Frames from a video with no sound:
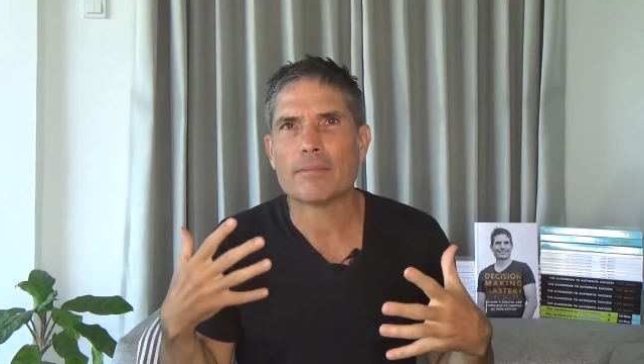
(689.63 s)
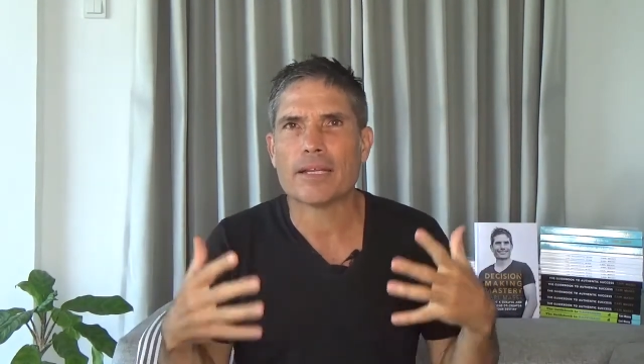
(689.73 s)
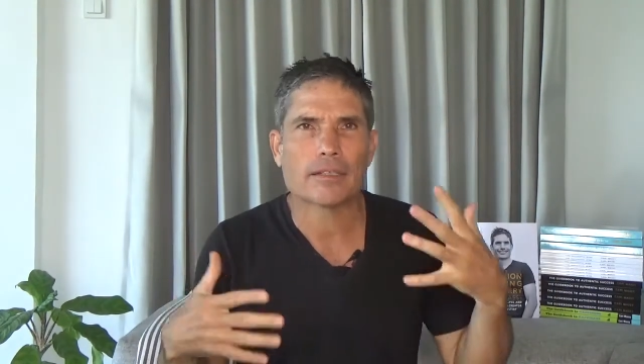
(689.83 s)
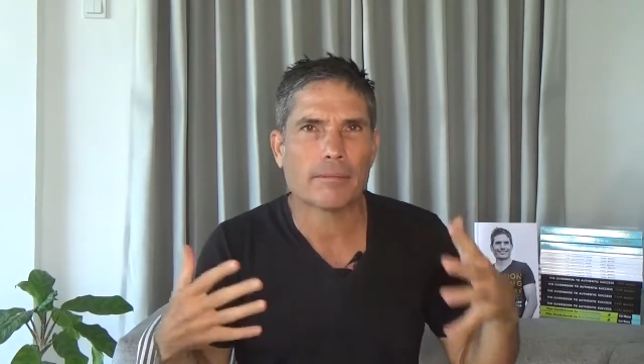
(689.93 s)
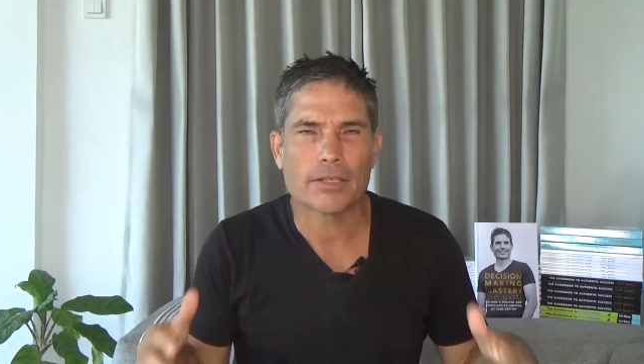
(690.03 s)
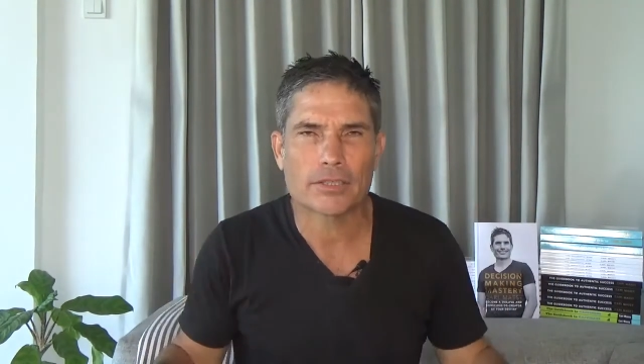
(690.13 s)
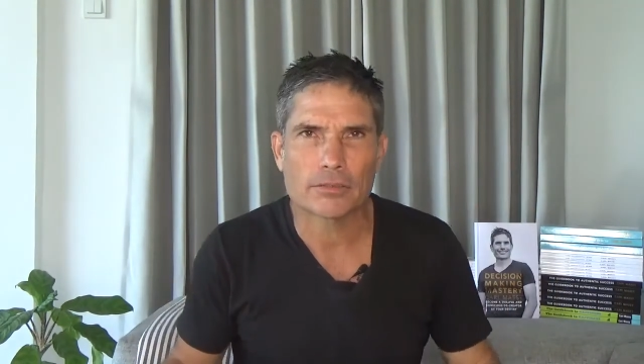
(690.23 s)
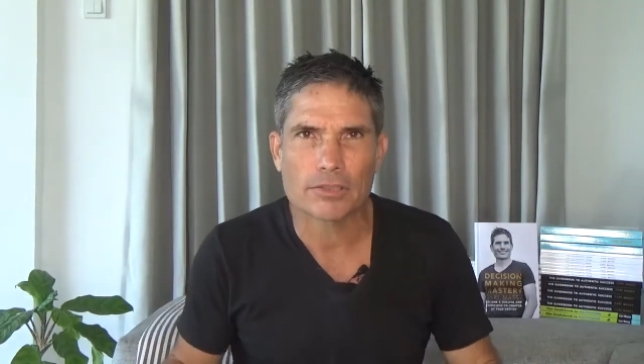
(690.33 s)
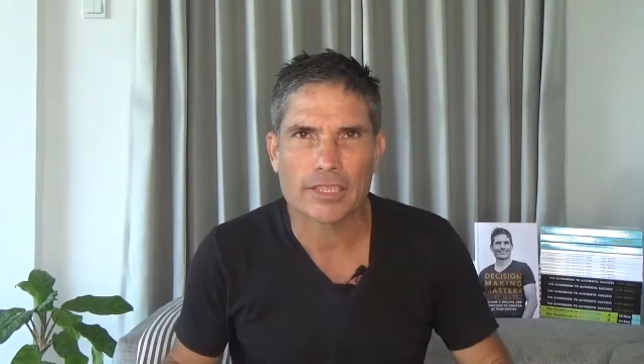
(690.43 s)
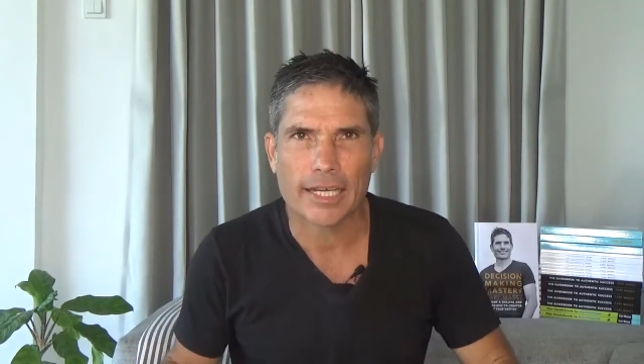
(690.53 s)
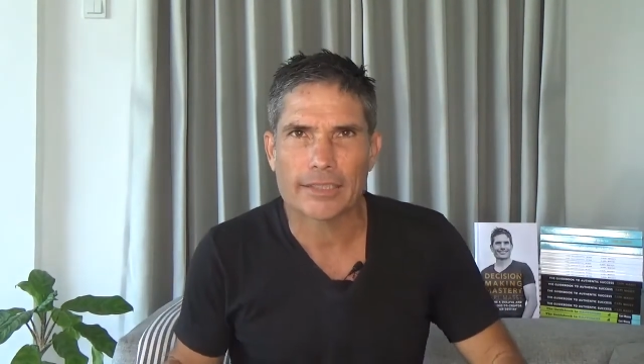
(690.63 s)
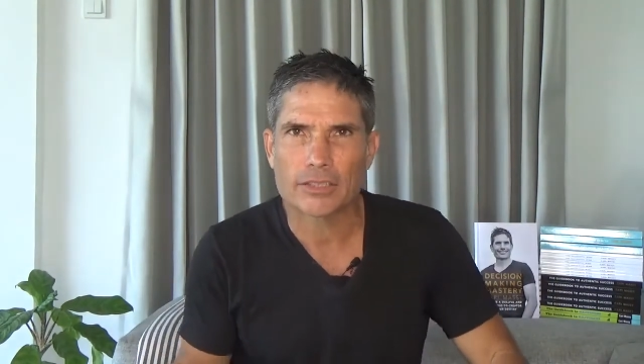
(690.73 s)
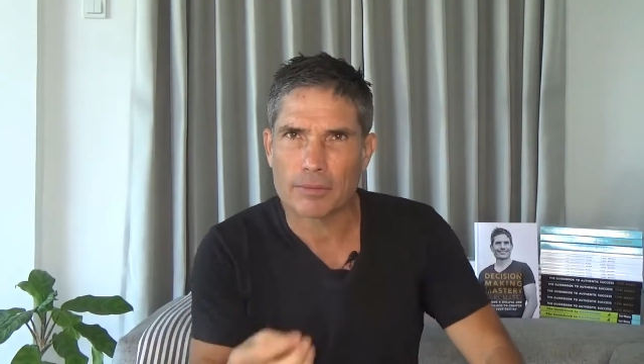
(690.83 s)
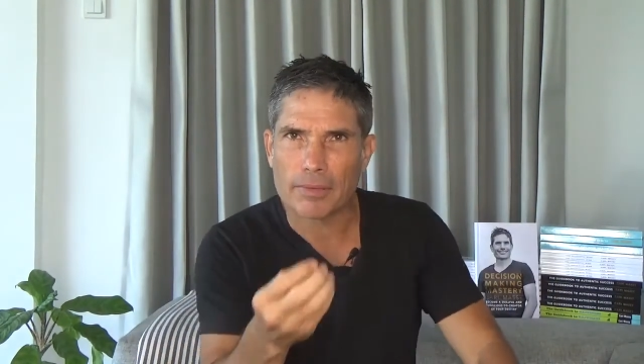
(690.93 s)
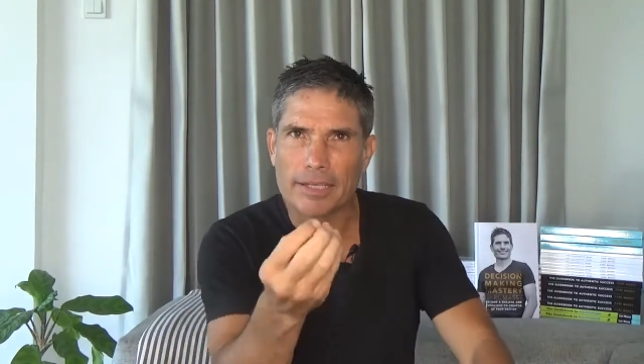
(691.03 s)
mental, emotional state
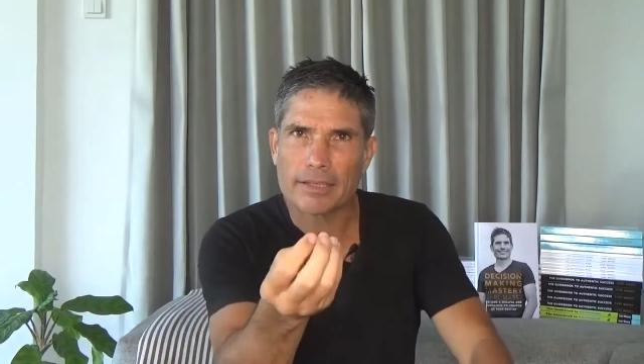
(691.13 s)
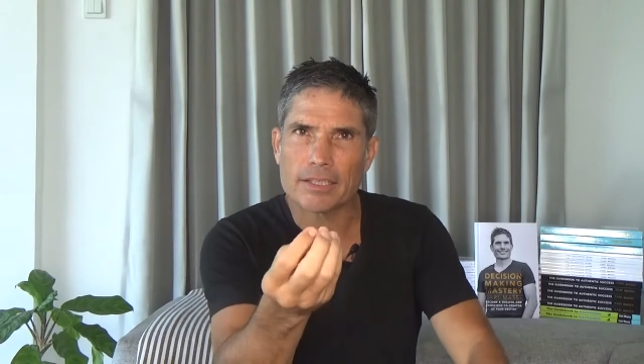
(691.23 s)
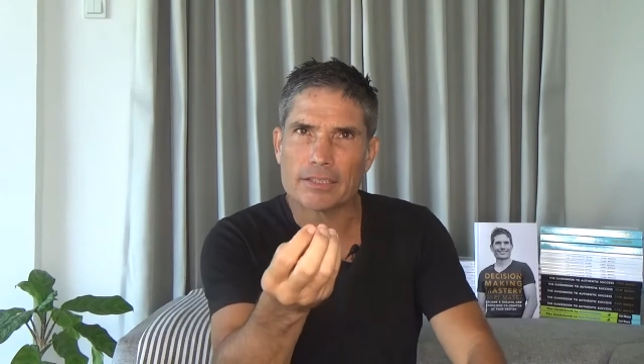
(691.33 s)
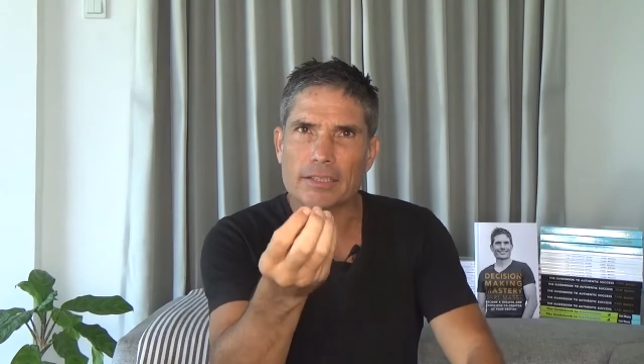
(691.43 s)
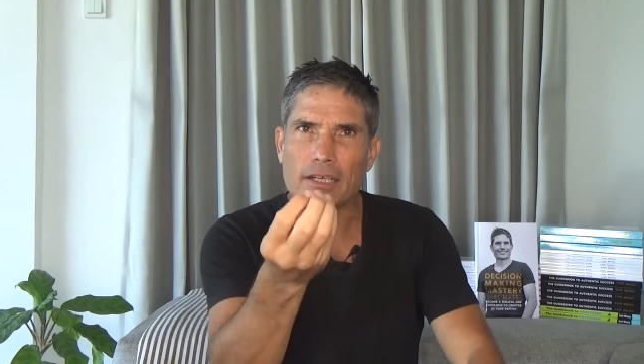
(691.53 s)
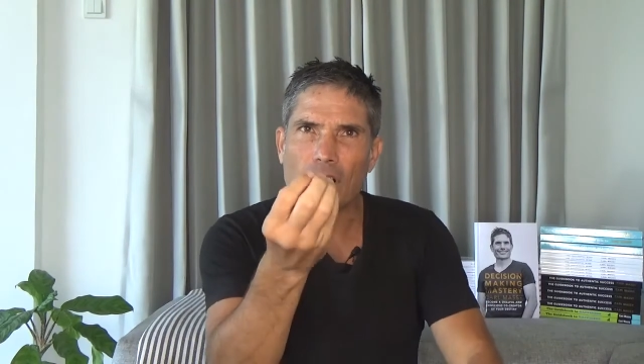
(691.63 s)
to make this